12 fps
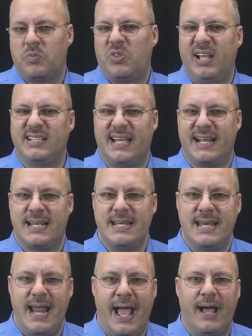things like
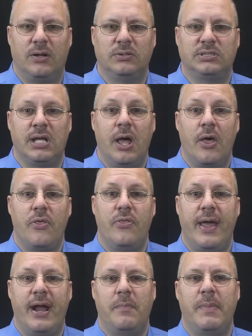nouns,
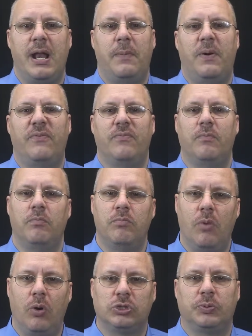they are made up of
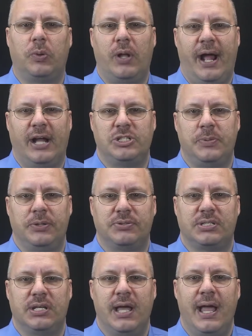multiple
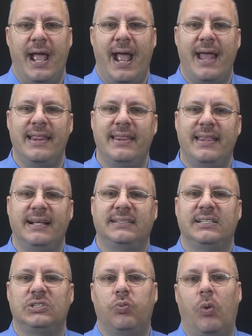attributes. And
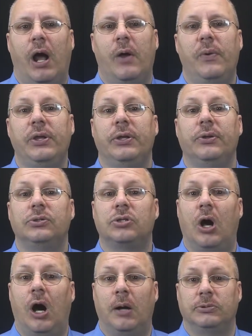this is why we use
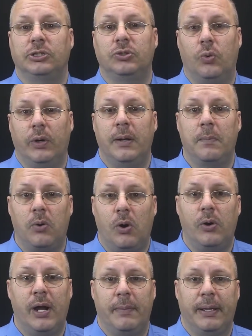object-oriented
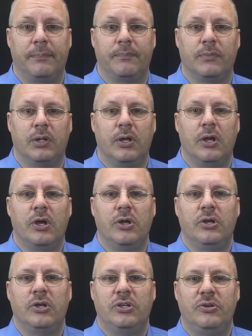programming.
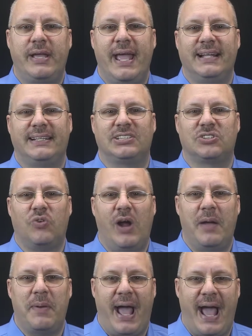You can't
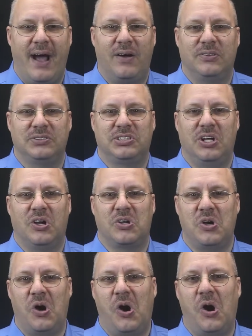describe a house, a
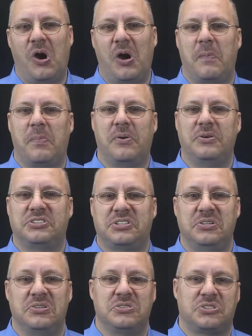car, a
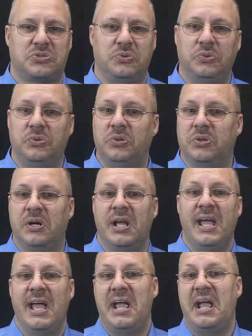person, a school, or
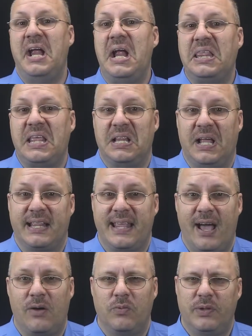anything like
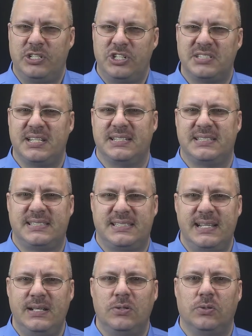that with just a
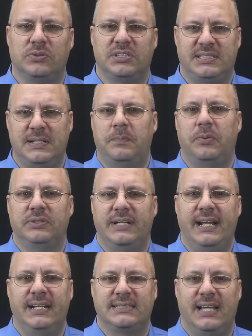single simple
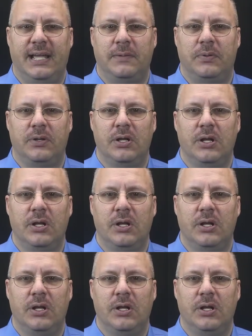data type.